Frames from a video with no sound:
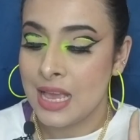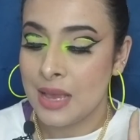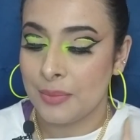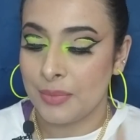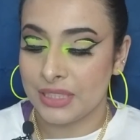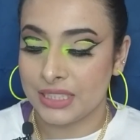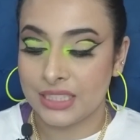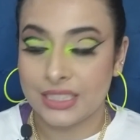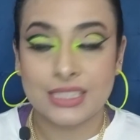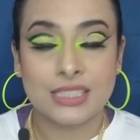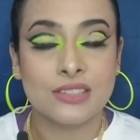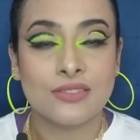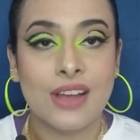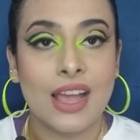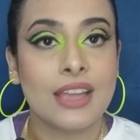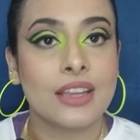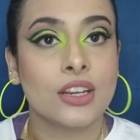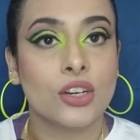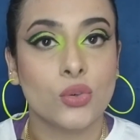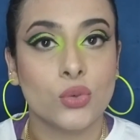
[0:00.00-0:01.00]
but the reason
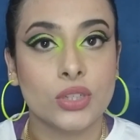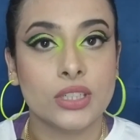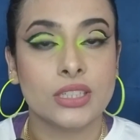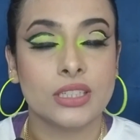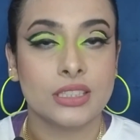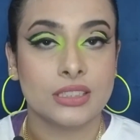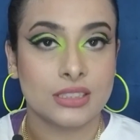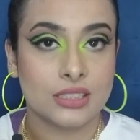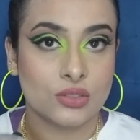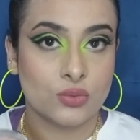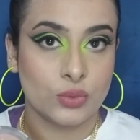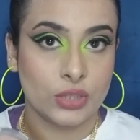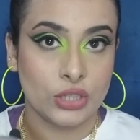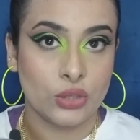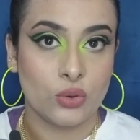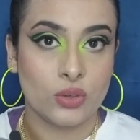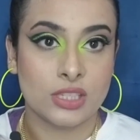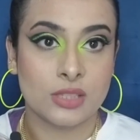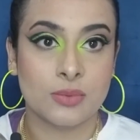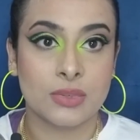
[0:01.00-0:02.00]
why I included it in this
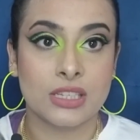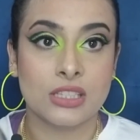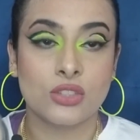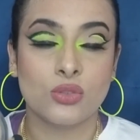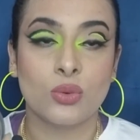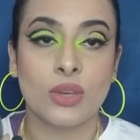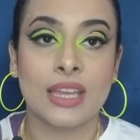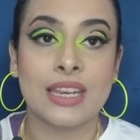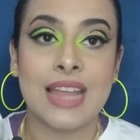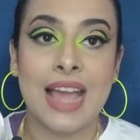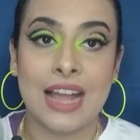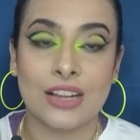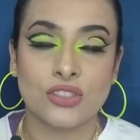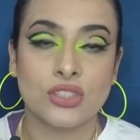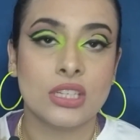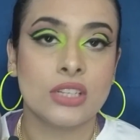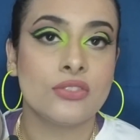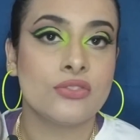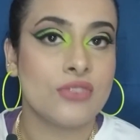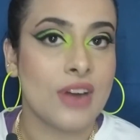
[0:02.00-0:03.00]
video is because you can
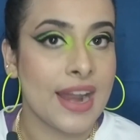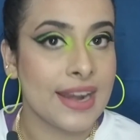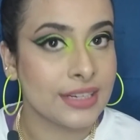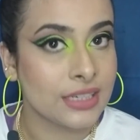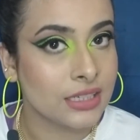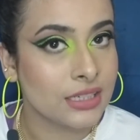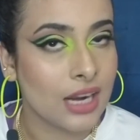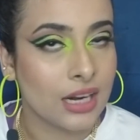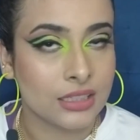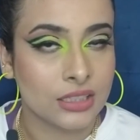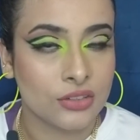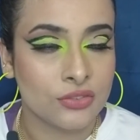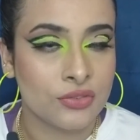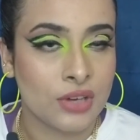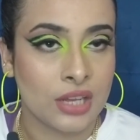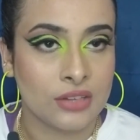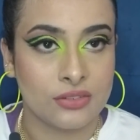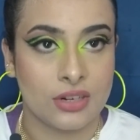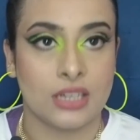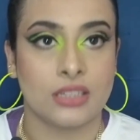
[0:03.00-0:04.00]
actually find it under
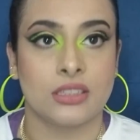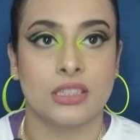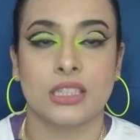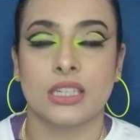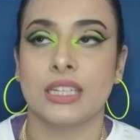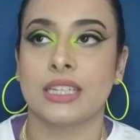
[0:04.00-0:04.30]
500.